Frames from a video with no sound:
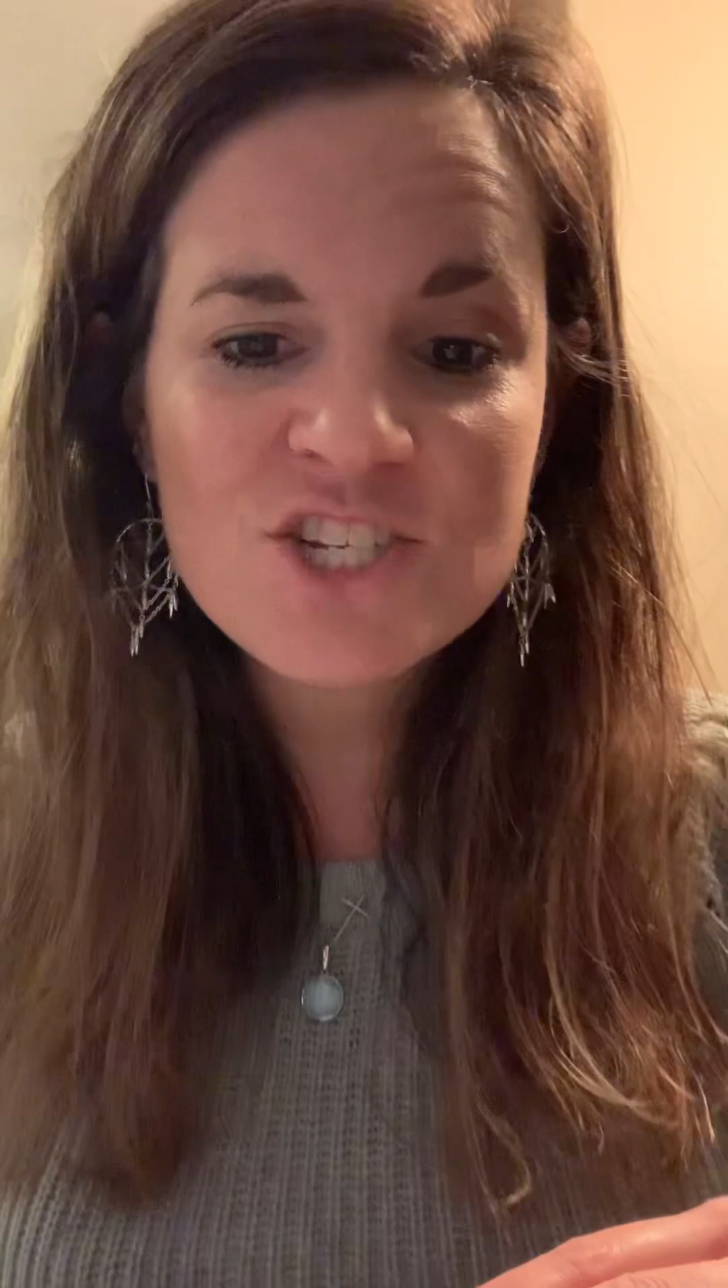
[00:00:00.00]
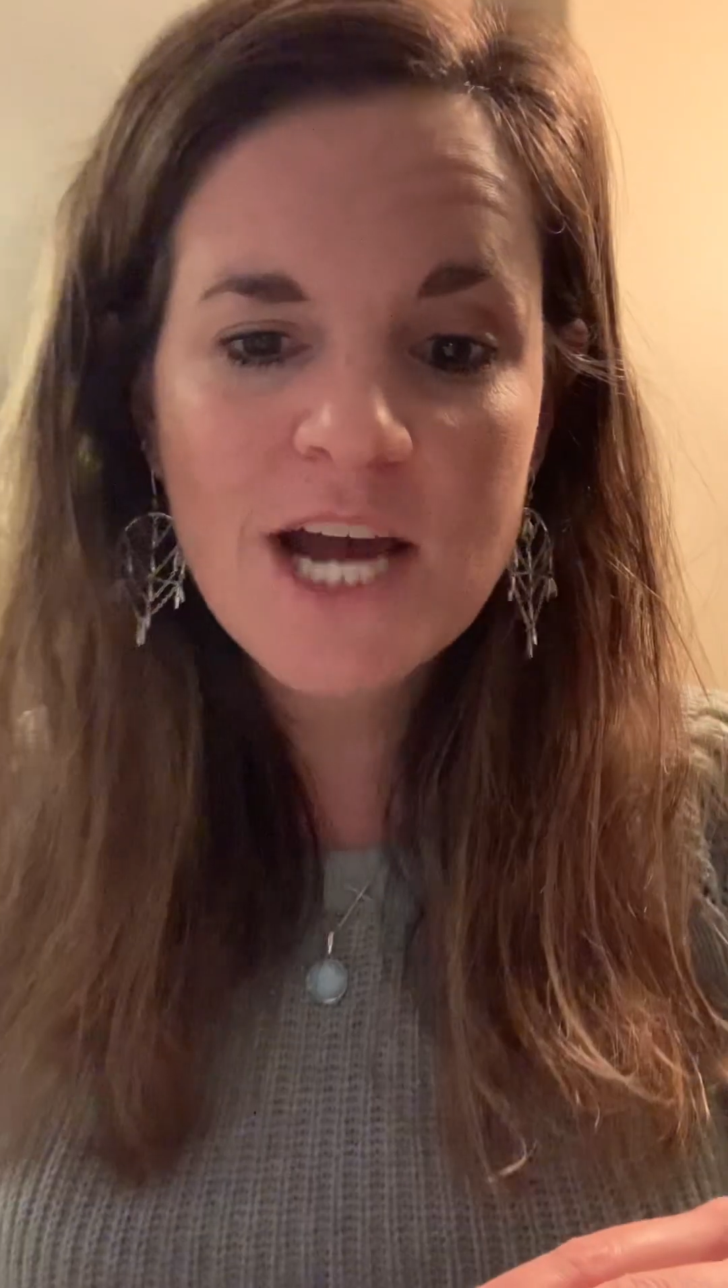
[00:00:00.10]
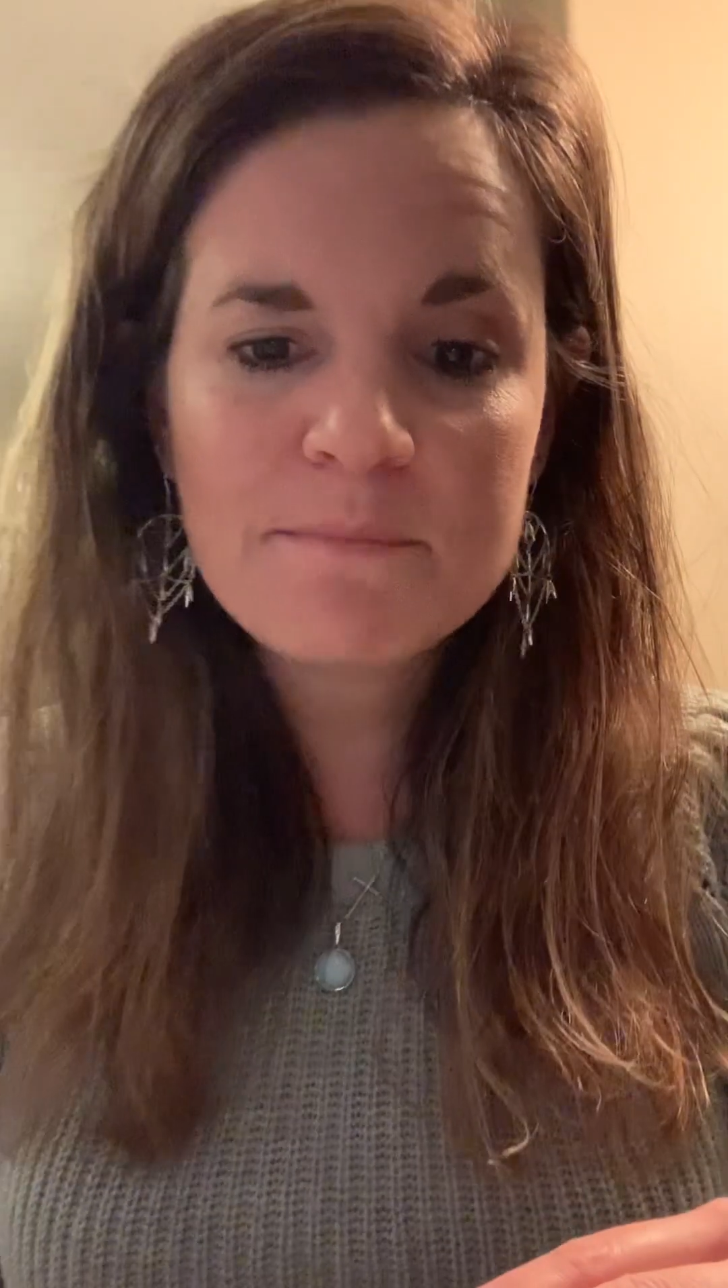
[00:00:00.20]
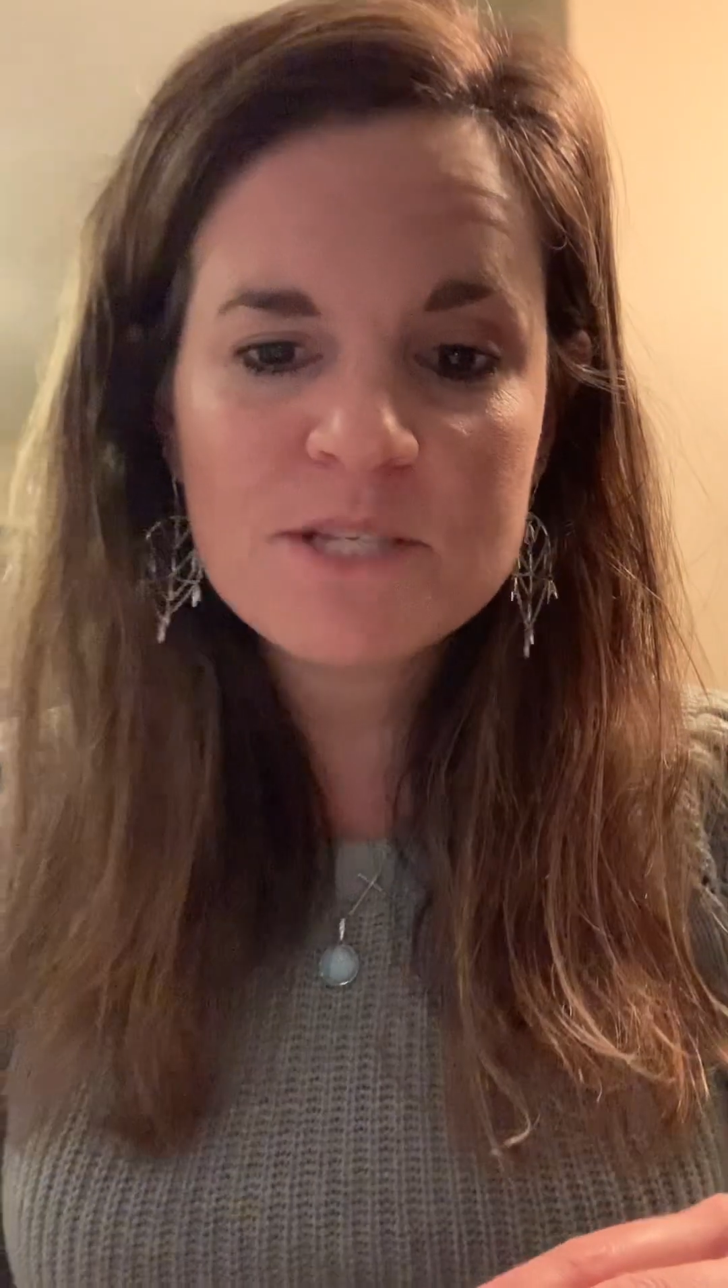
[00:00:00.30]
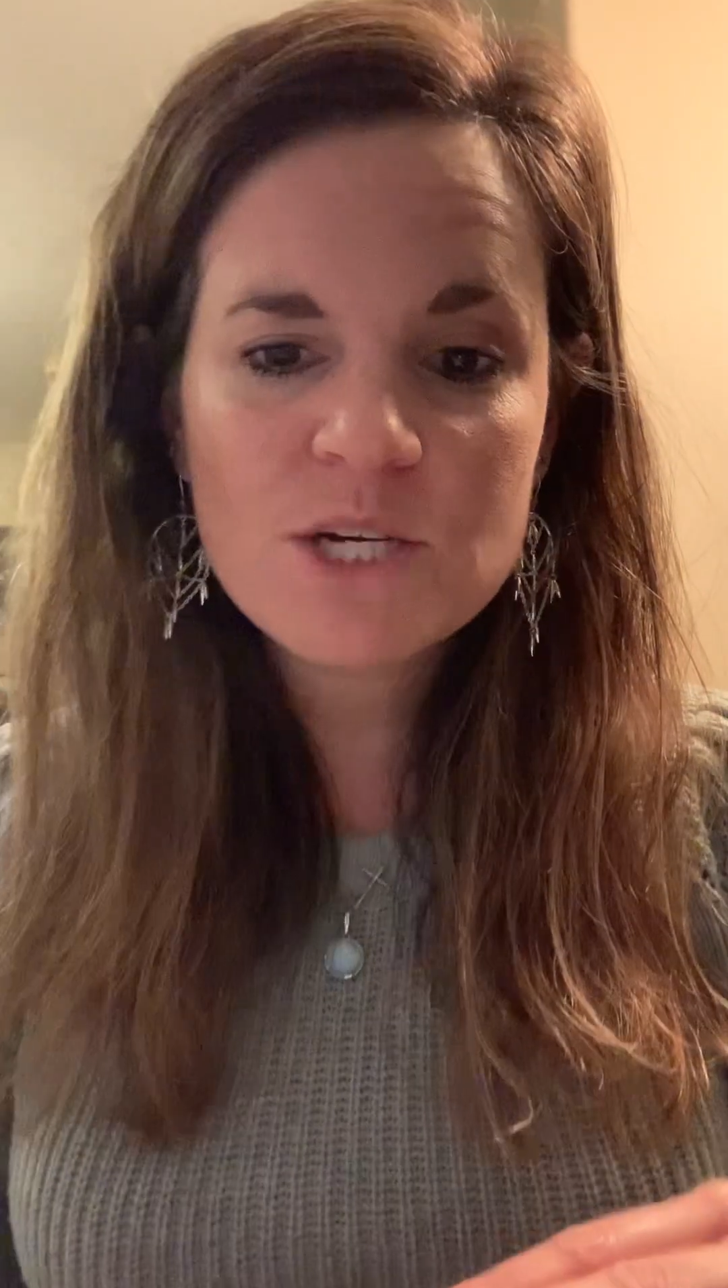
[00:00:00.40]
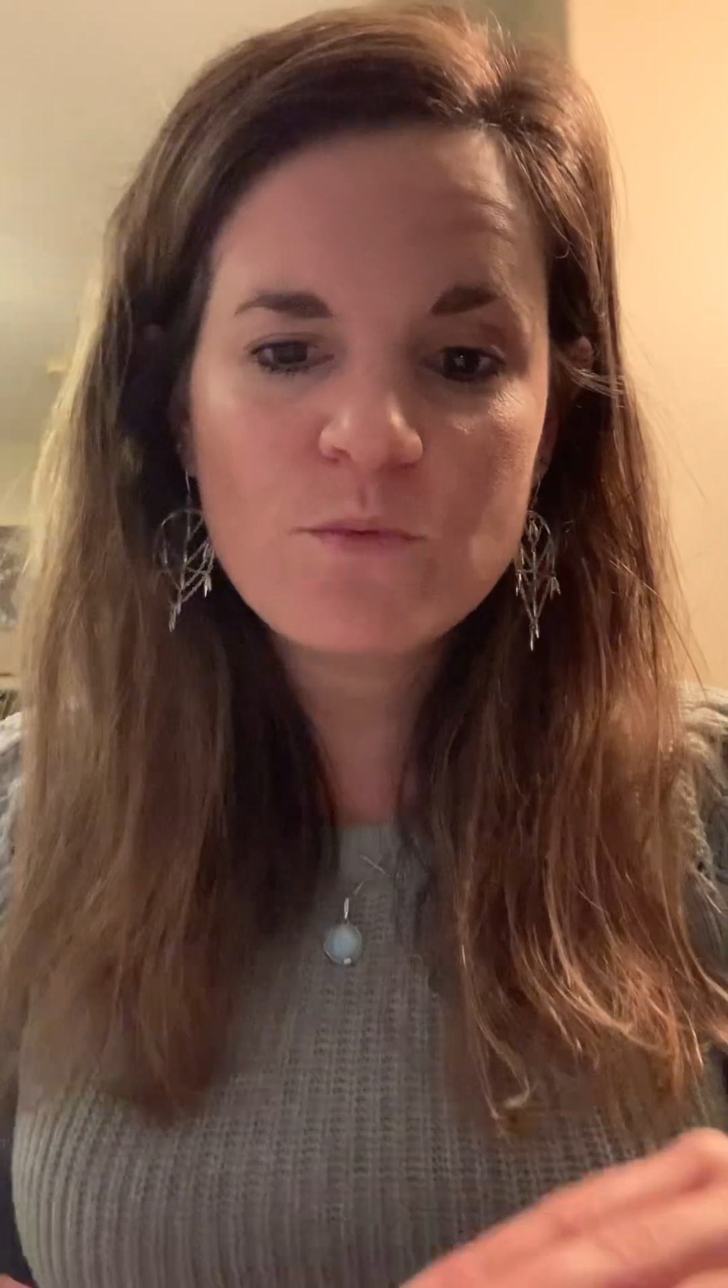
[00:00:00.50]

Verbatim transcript: chapter